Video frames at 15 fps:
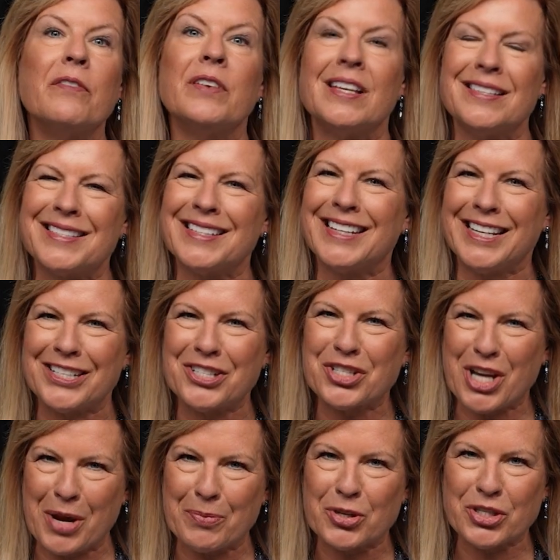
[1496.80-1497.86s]
of Encinitas
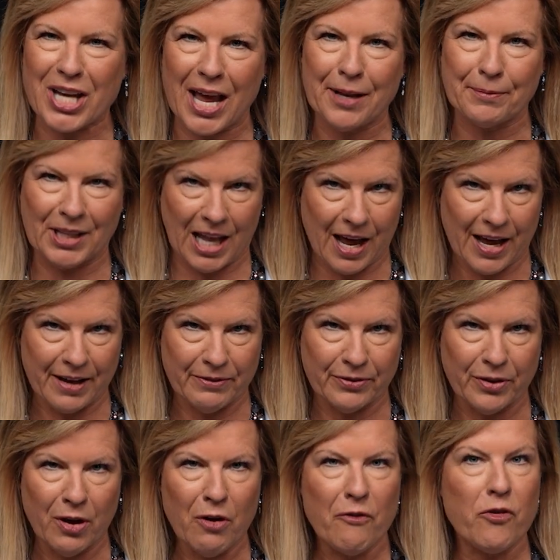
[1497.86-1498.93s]
Chamber Chat
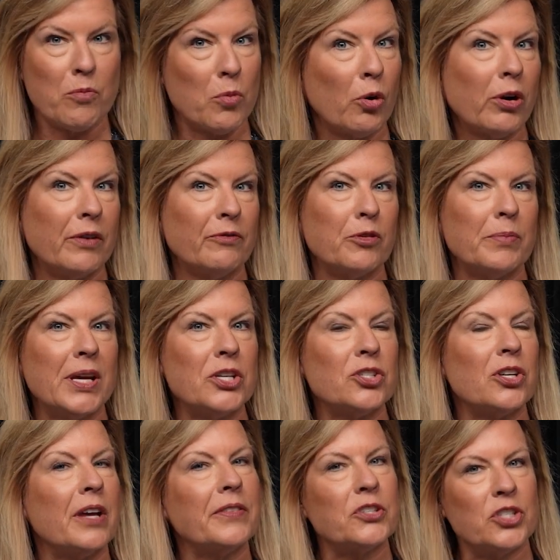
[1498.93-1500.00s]
Live. For more
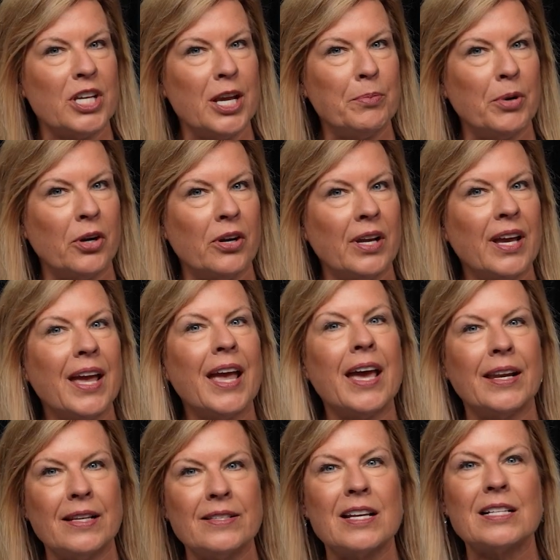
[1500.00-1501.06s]
information on the Chamber and its